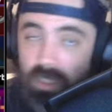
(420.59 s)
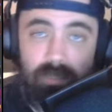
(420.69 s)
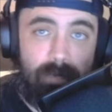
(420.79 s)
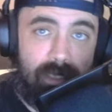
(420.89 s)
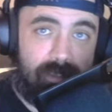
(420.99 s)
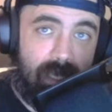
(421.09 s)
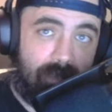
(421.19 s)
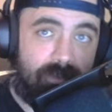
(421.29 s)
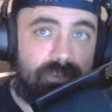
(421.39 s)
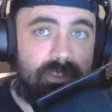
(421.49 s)
goodbye to
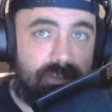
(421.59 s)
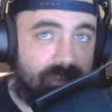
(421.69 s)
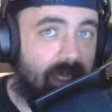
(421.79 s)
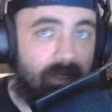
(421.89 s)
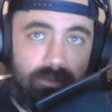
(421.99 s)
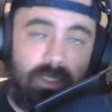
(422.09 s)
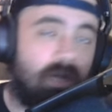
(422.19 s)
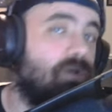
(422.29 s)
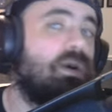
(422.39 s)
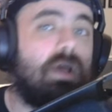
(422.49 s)
Dallas and say
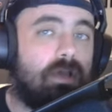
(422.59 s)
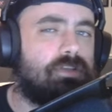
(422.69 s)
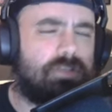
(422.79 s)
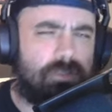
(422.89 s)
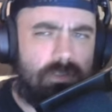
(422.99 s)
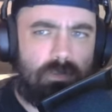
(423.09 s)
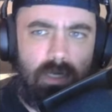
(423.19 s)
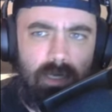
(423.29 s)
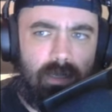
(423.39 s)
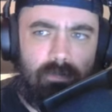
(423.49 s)
hello to
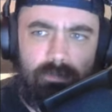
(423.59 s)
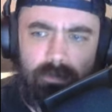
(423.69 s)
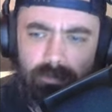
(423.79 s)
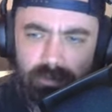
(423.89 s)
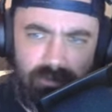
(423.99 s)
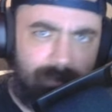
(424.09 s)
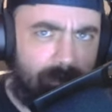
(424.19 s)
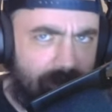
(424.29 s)
the Liberty